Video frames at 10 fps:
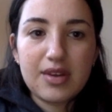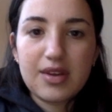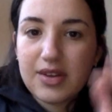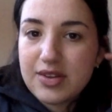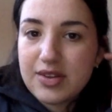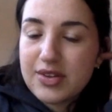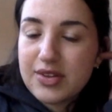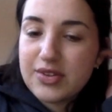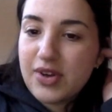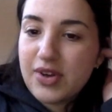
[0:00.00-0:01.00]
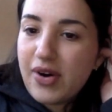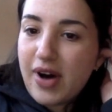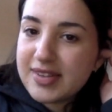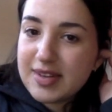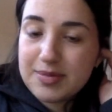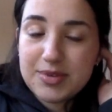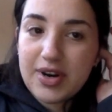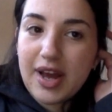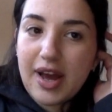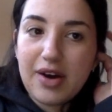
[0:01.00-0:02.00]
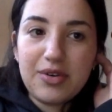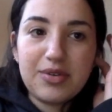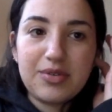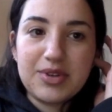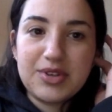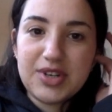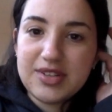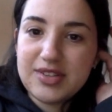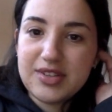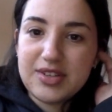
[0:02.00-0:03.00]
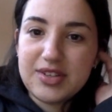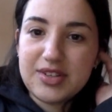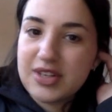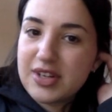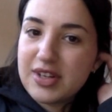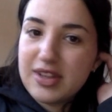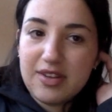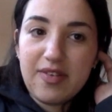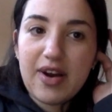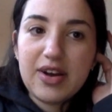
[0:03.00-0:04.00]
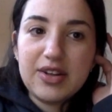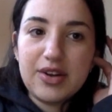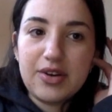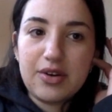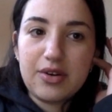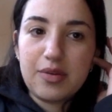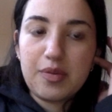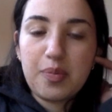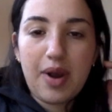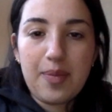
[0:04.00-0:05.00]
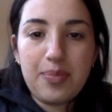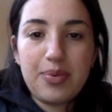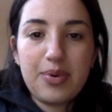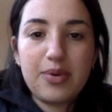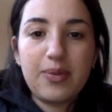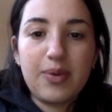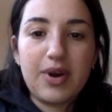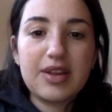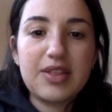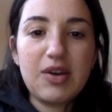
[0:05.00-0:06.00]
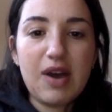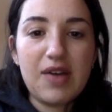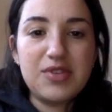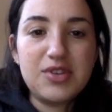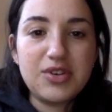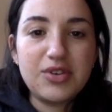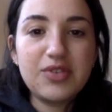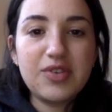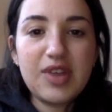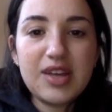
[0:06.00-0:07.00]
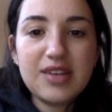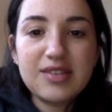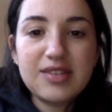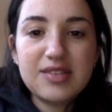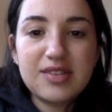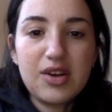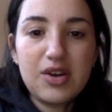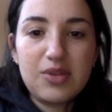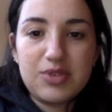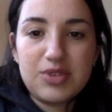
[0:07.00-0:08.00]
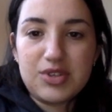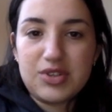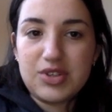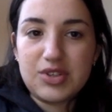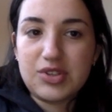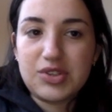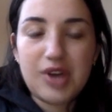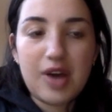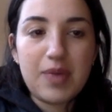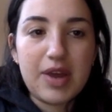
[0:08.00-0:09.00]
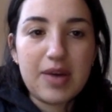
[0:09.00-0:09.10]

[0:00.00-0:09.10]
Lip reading: So obviously I'm starting out with just the very little prep work that you have to do for this, which is just chopping up the